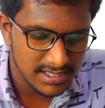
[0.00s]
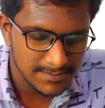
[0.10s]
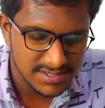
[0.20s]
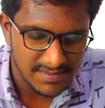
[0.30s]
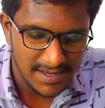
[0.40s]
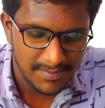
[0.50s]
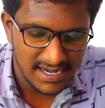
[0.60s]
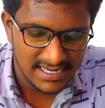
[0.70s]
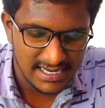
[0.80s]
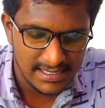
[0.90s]

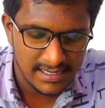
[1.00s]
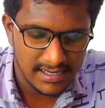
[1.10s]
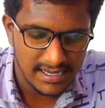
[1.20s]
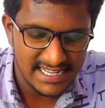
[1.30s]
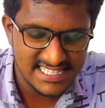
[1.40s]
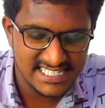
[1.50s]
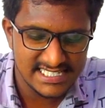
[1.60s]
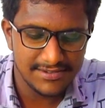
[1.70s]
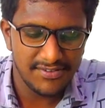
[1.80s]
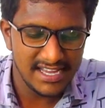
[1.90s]
Snapdragon
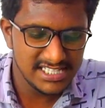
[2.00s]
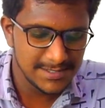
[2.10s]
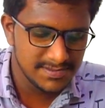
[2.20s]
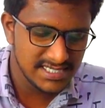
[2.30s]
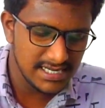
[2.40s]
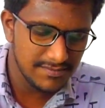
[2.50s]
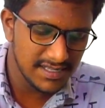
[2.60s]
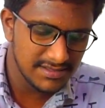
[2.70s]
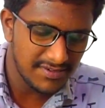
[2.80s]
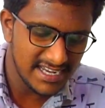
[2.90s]
865 chipset
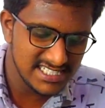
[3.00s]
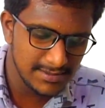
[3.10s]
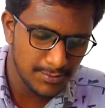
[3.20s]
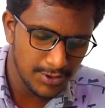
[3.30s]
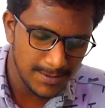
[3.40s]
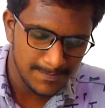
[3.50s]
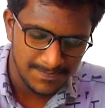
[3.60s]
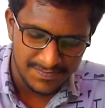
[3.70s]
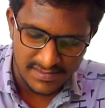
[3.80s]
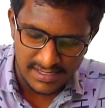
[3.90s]
with 5G mode,
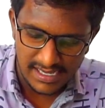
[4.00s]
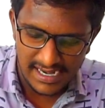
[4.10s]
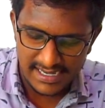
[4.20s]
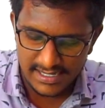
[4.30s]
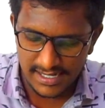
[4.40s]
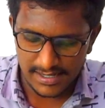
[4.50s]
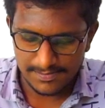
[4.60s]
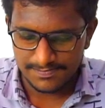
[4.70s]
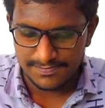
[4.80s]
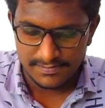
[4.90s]
and
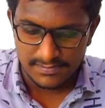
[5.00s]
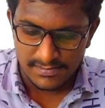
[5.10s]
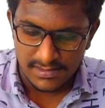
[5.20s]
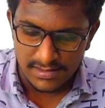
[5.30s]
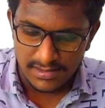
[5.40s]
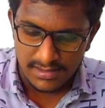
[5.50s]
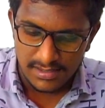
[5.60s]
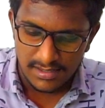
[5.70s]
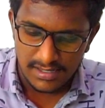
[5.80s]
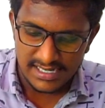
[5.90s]

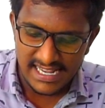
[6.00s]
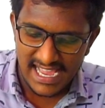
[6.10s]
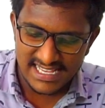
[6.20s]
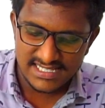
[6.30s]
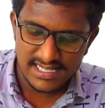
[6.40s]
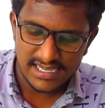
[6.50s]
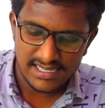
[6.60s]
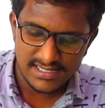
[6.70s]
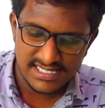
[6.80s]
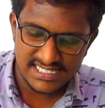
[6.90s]
it has
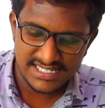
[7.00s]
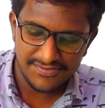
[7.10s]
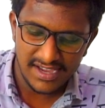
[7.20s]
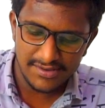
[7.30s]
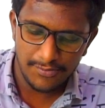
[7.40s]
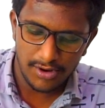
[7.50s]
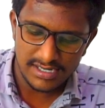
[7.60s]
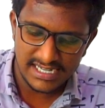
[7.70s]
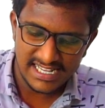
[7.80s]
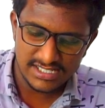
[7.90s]
65
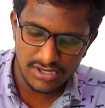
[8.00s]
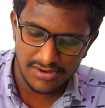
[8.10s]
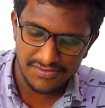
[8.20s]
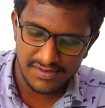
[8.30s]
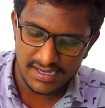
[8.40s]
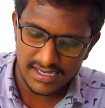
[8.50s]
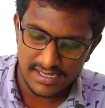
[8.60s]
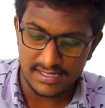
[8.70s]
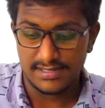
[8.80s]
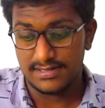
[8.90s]
wattage of
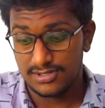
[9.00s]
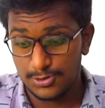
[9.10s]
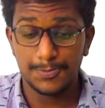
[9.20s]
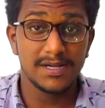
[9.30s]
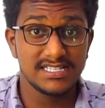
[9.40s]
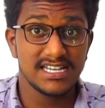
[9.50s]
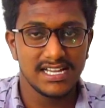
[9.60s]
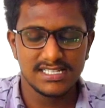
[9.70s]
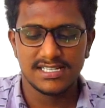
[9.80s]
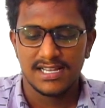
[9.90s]

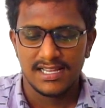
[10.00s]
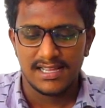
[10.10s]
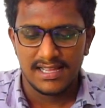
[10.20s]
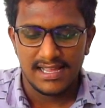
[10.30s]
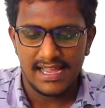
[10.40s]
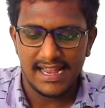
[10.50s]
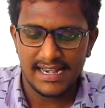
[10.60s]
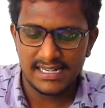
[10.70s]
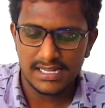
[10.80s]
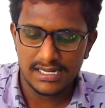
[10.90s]
supercharge
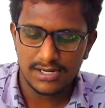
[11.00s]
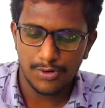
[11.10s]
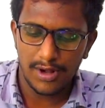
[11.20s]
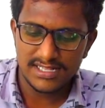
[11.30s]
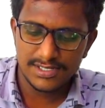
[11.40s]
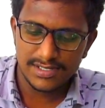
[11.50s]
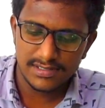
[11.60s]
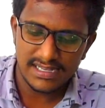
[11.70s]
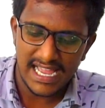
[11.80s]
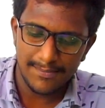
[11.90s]
and quad
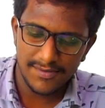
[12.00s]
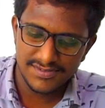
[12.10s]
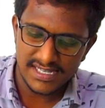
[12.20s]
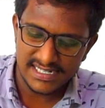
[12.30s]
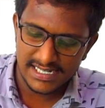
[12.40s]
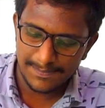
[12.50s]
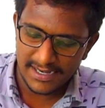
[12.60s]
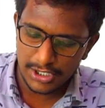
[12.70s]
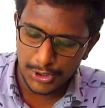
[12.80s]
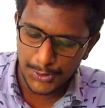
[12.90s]
cam of setup
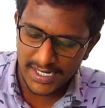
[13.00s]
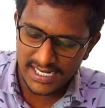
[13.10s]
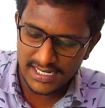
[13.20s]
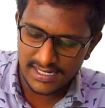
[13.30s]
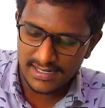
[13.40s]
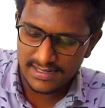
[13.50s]
and dual